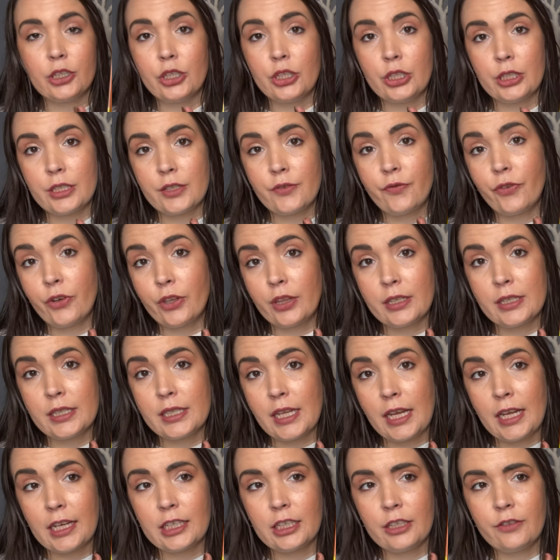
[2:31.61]
just for the
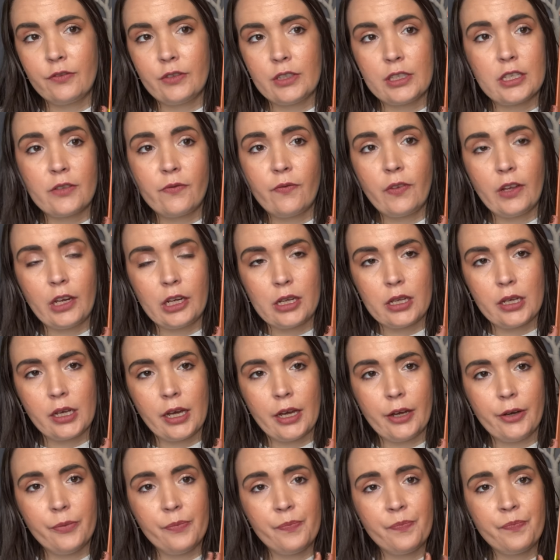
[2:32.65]
sake of this video.